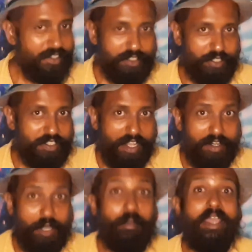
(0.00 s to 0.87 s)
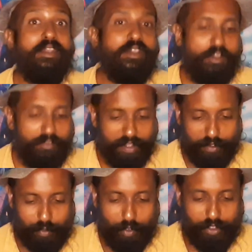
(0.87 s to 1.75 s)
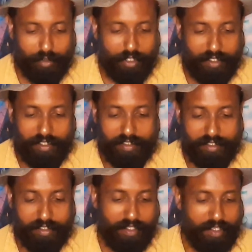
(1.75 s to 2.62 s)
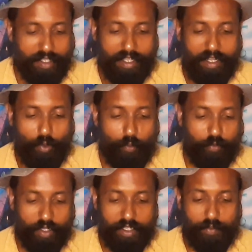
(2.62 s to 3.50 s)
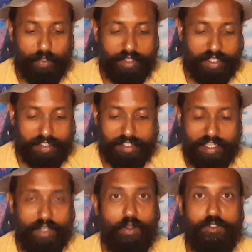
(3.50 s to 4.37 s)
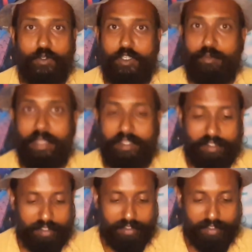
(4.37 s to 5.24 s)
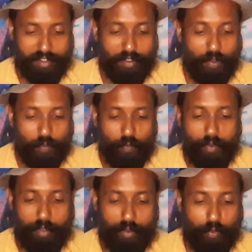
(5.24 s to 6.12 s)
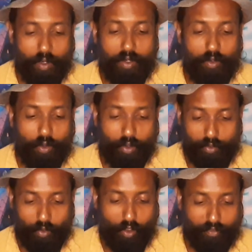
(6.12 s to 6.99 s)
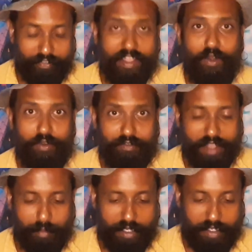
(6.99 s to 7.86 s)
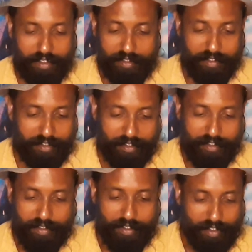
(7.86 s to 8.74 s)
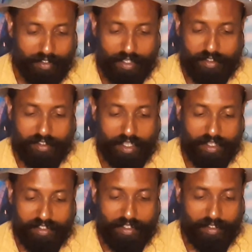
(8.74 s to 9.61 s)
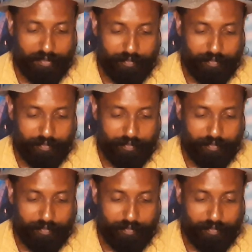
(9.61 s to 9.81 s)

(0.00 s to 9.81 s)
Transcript: Just that reminder of their responsibilities. And hopefully with this they can also respect women who are not of their own family. That's the idea.